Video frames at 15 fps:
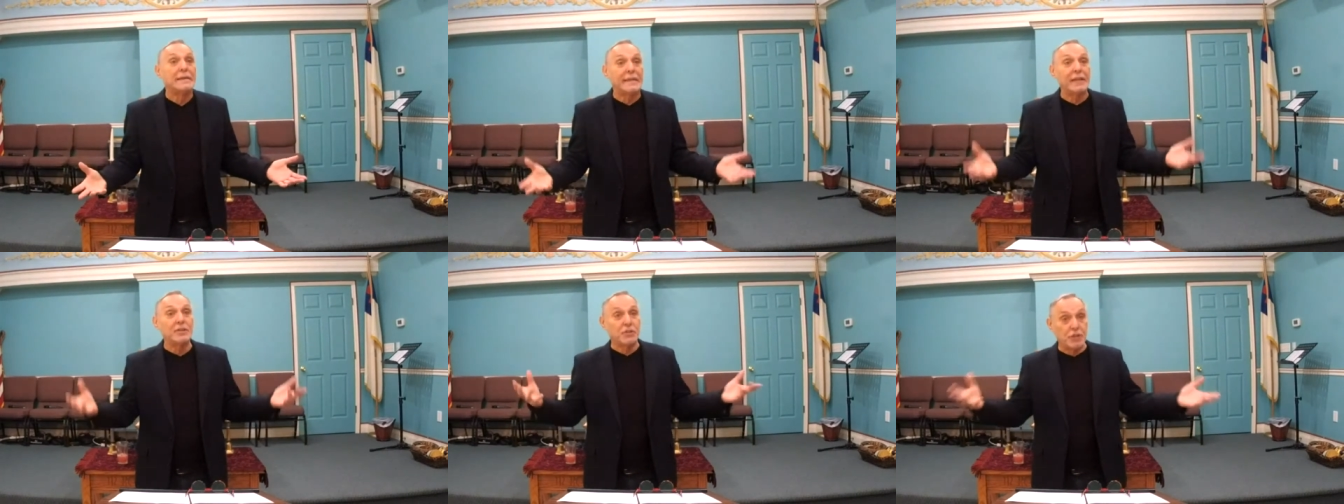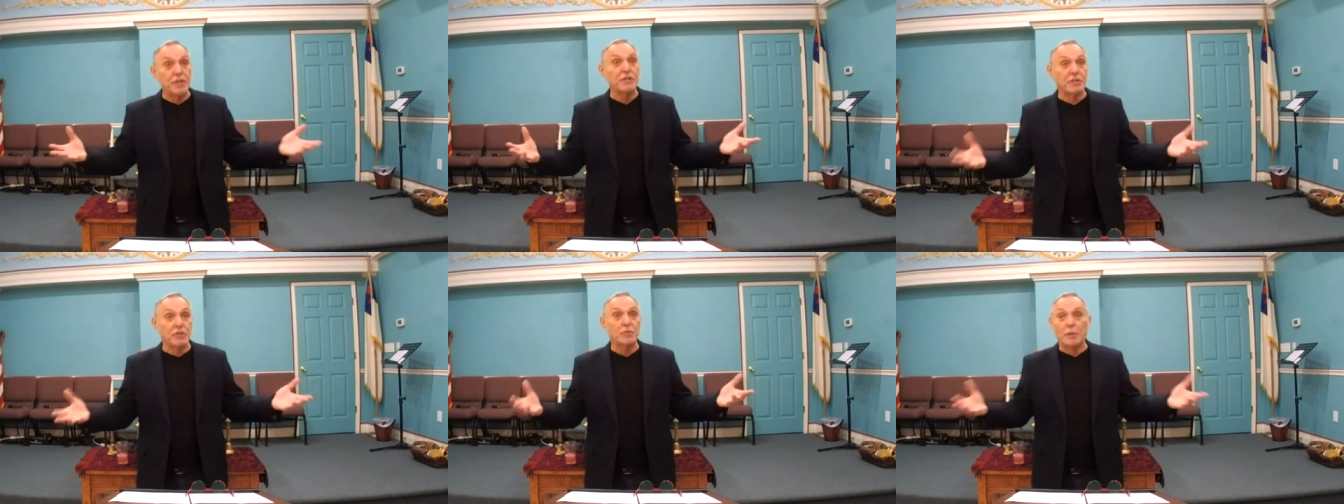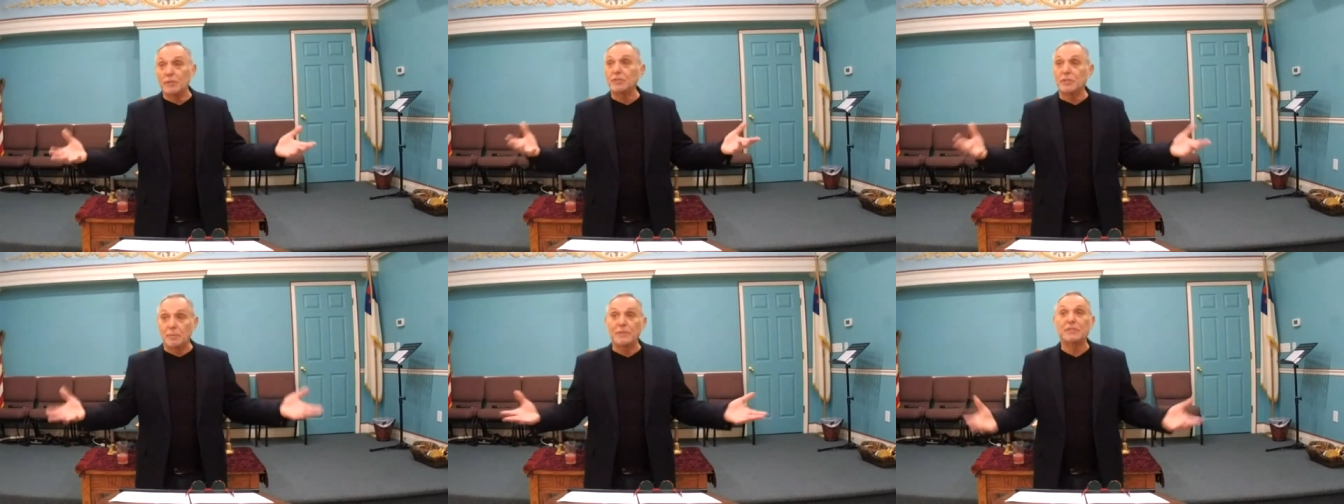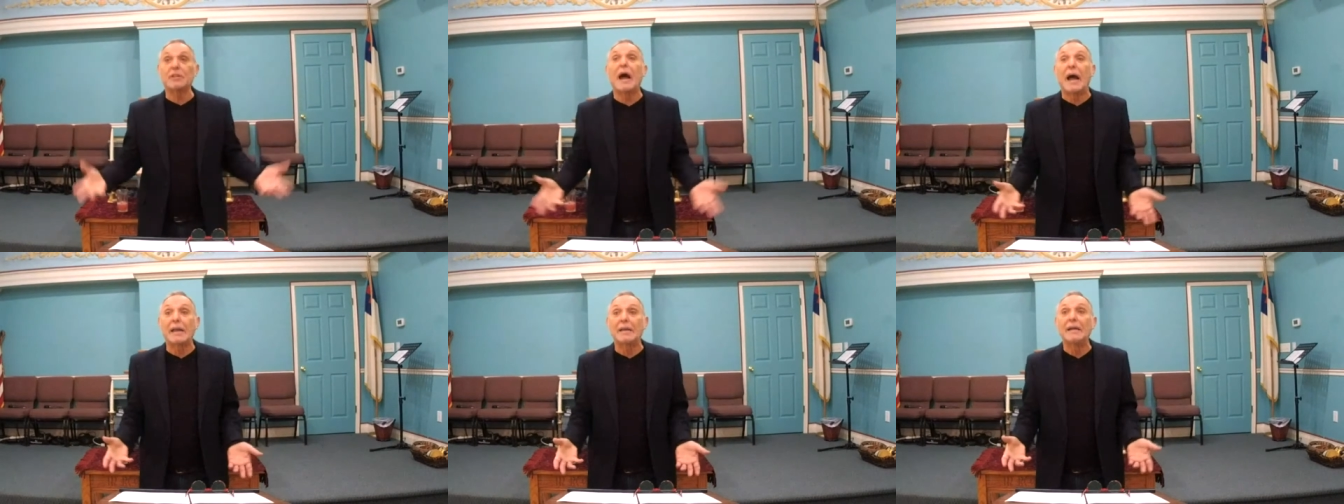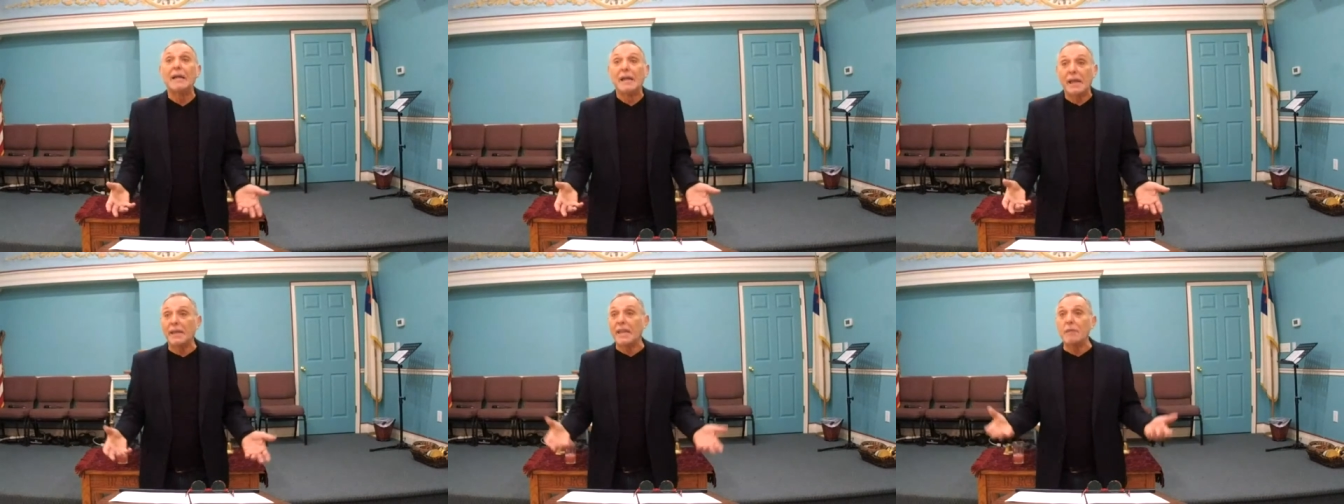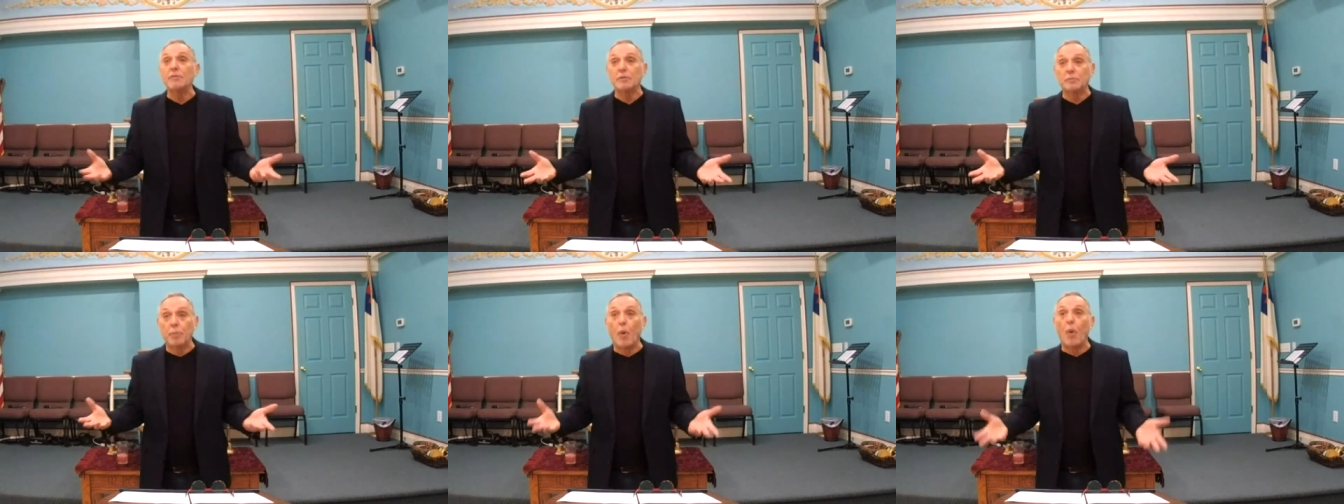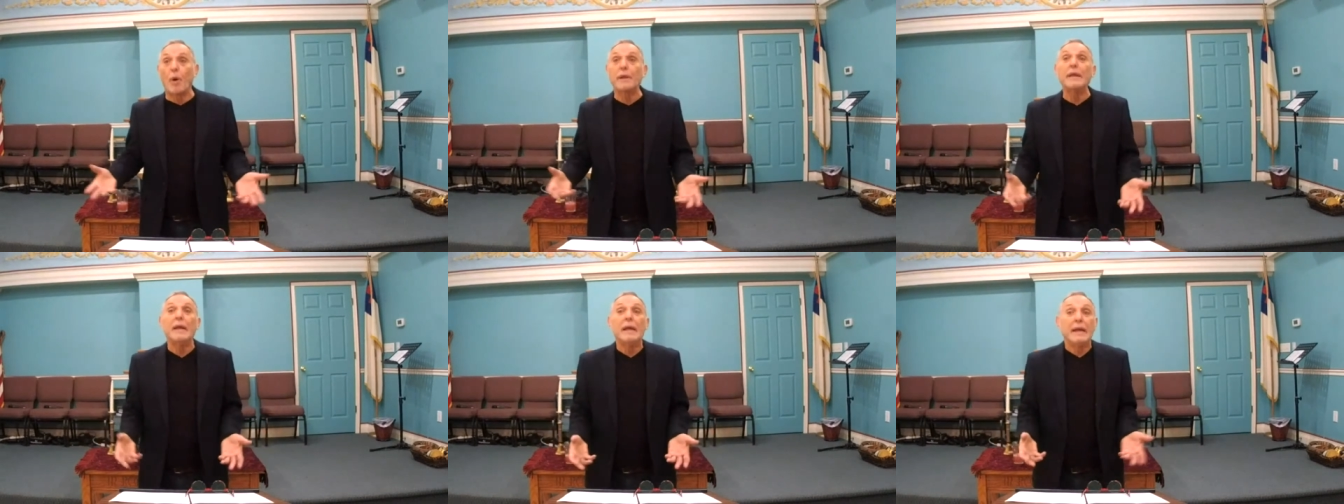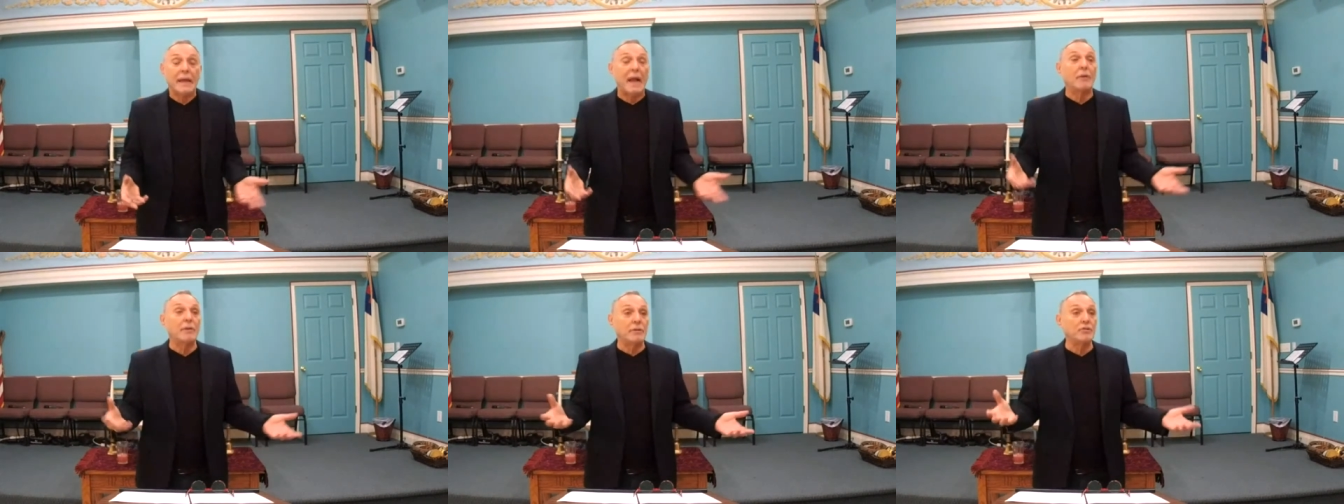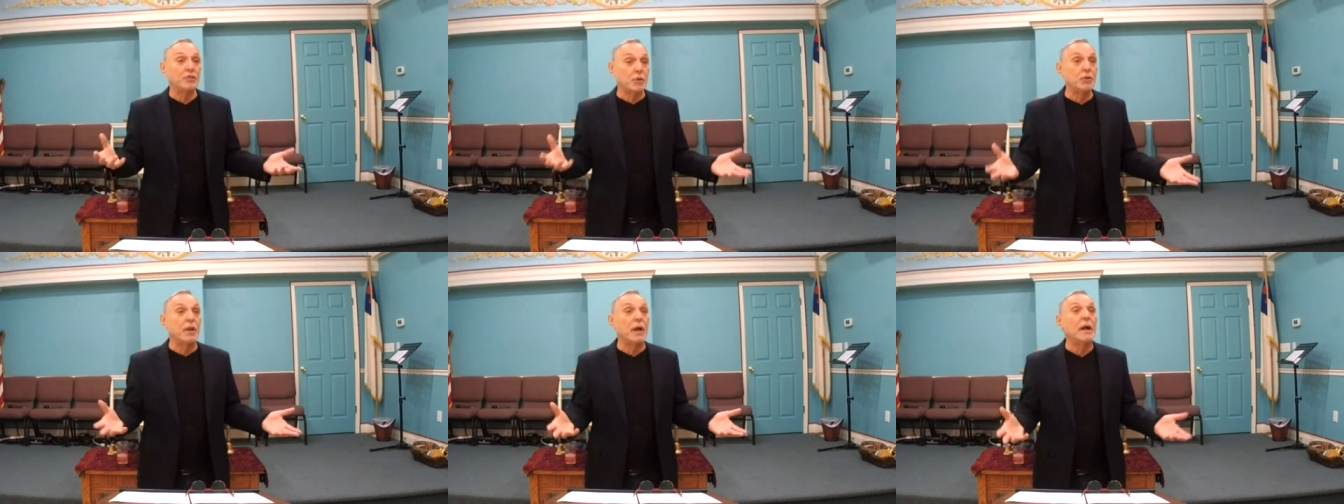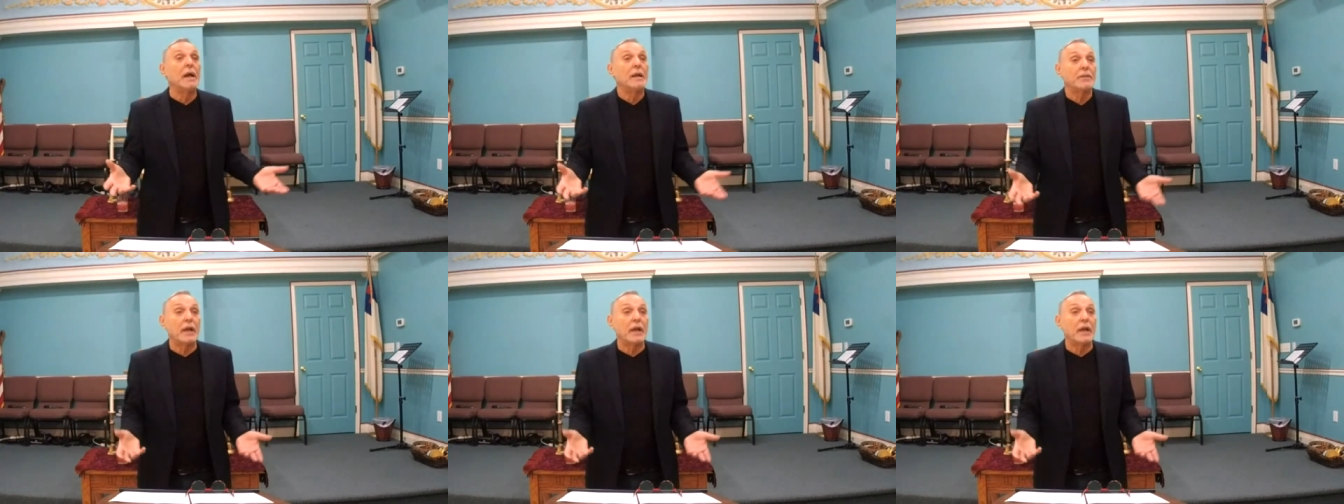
that Jesus was the Messiah and he was born out of Judah,